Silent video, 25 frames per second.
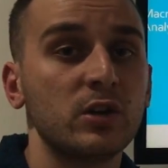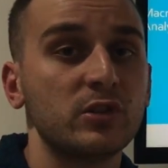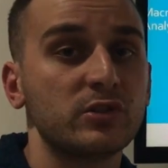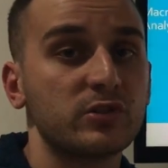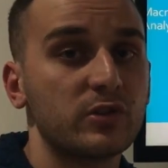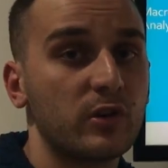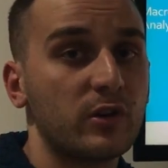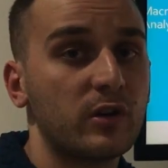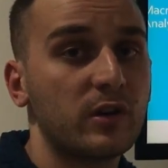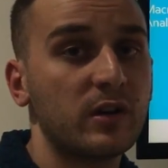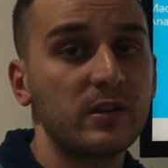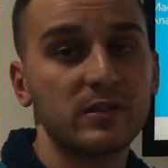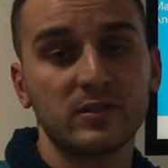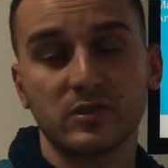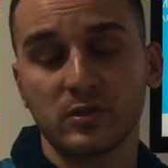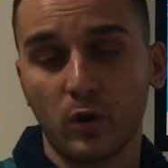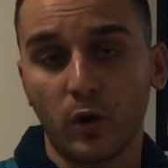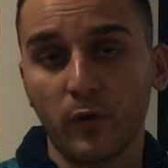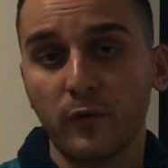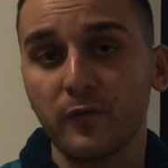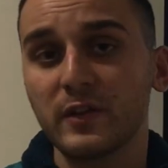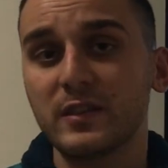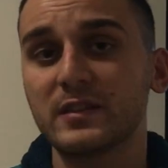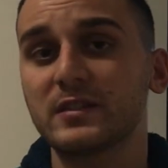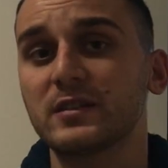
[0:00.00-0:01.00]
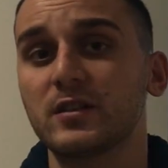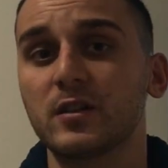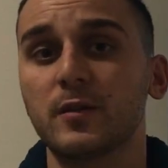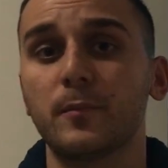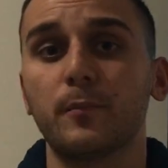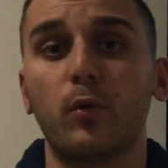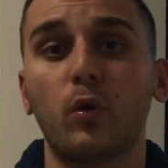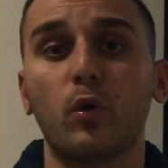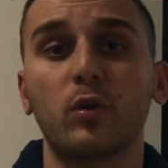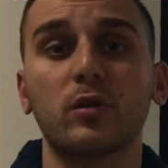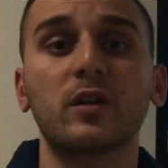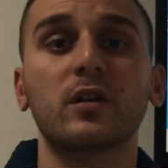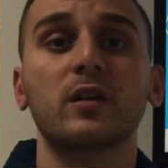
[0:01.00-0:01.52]
So it is obviously
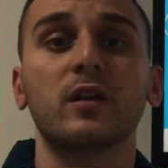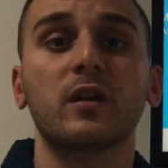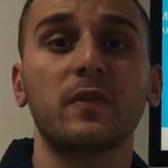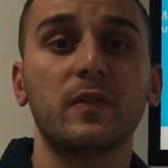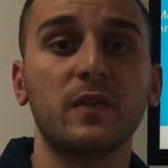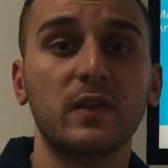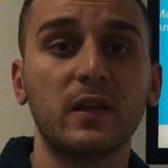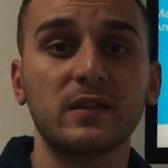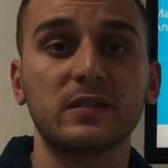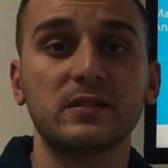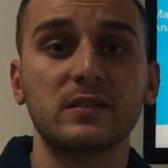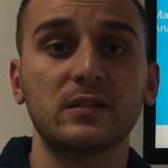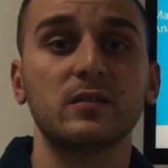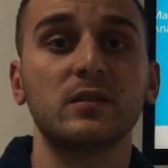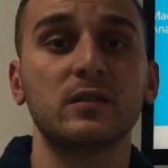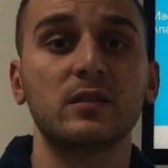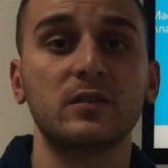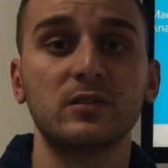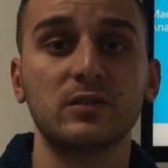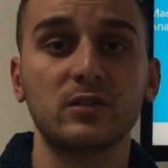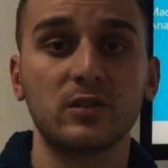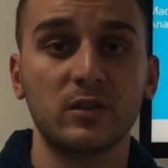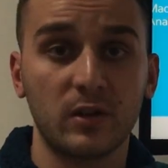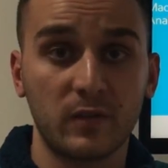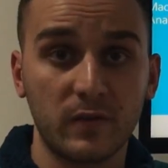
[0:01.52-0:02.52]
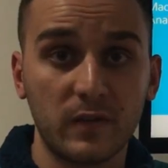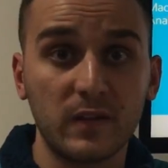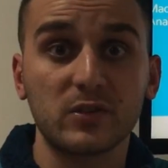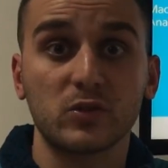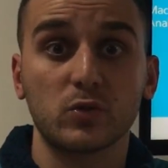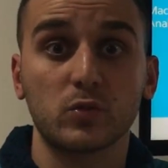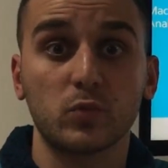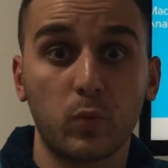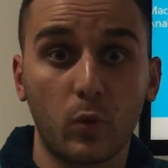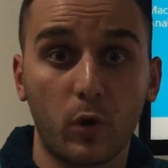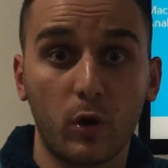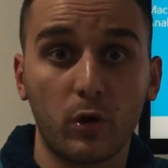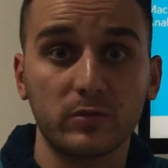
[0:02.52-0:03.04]
important in
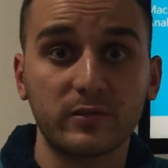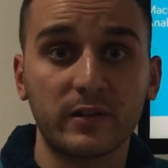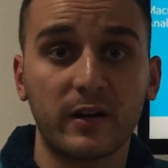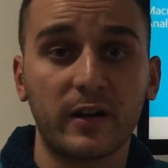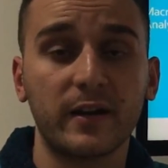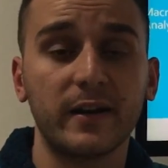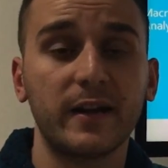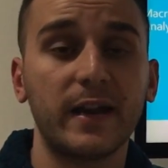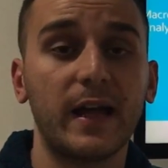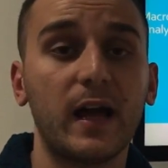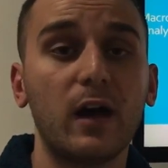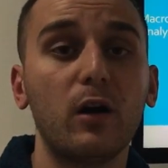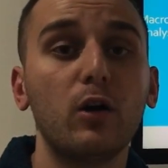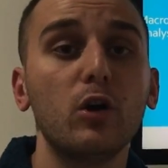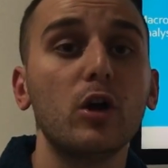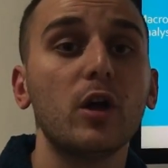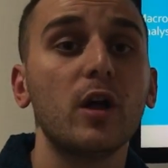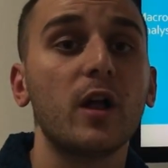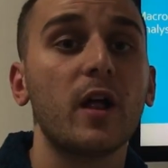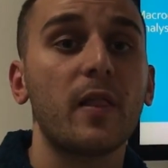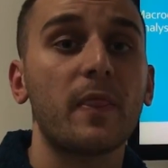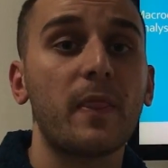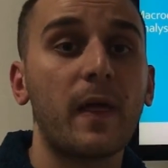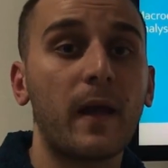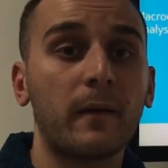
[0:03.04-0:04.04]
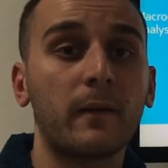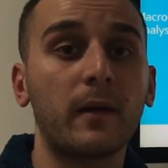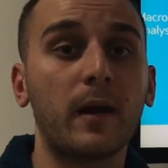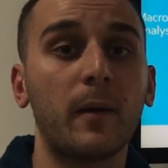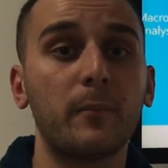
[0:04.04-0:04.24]
this world right now that